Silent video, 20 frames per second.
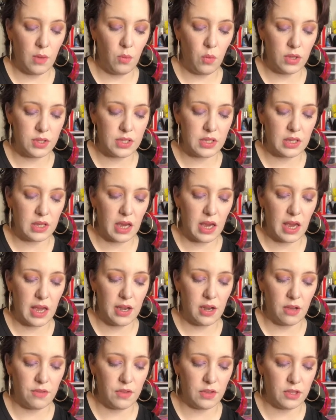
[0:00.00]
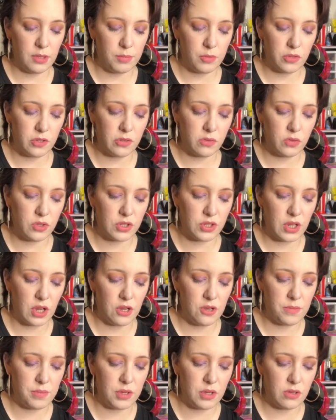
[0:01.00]
Once again, I think the bottle's
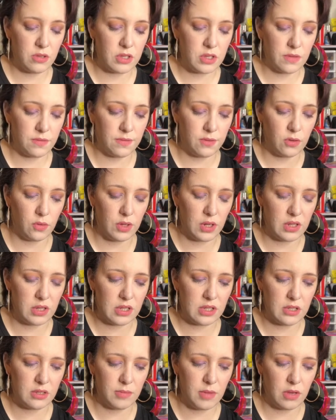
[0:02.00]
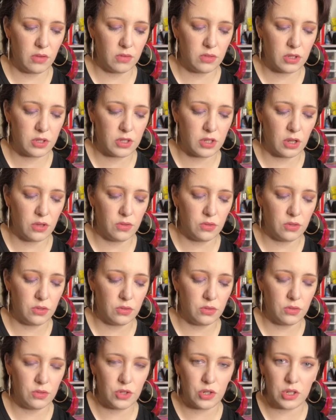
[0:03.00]
so beautiful and it smells so
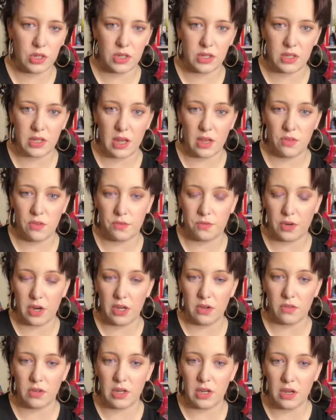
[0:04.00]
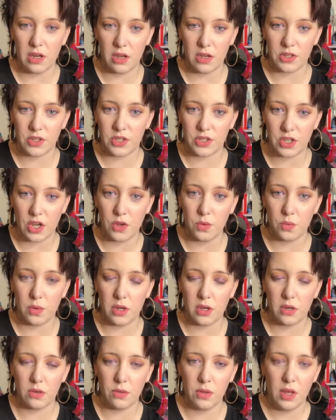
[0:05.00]
gorgeous, and the fragrance lasts so
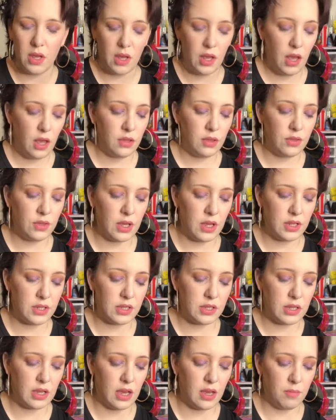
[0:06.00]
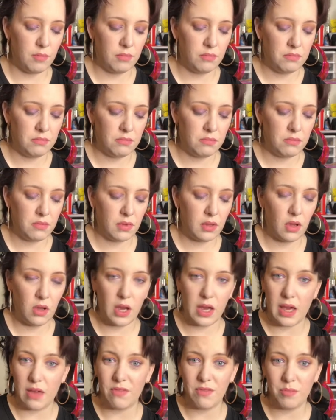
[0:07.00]
well that
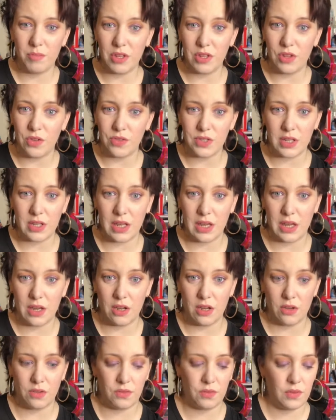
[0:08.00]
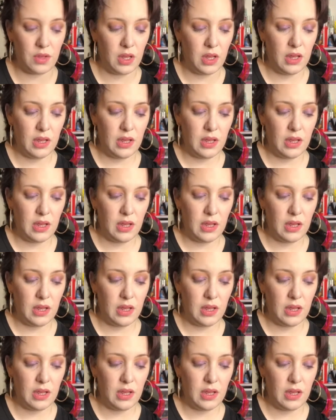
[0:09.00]
I haven't been using it enough.